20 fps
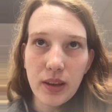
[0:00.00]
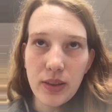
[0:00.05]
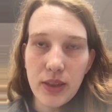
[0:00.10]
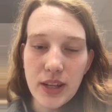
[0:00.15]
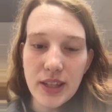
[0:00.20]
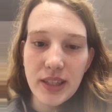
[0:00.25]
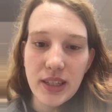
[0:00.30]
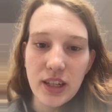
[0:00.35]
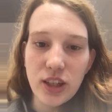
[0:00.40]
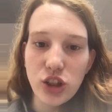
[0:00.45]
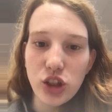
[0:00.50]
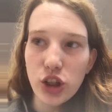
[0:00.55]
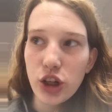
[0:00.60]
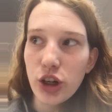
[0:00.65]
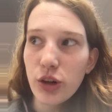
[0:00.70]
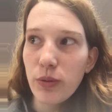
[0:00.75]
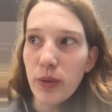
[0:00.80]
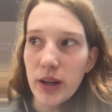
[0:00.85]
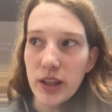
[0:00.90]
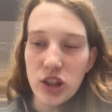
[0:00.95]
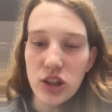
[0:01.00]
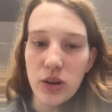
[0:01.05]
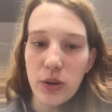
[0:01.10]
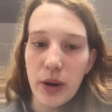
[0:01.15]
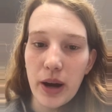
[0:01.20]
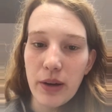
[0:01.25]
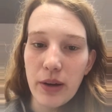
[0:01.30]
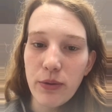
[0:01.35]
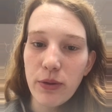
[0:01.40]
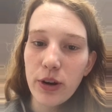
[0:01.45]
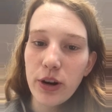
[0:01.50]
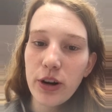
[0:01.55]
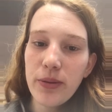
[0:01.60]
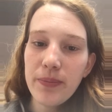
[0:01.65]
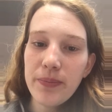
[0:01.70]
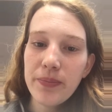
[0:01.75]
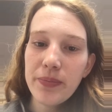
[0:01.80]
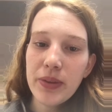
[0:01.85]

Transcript: the teacher whatsoever.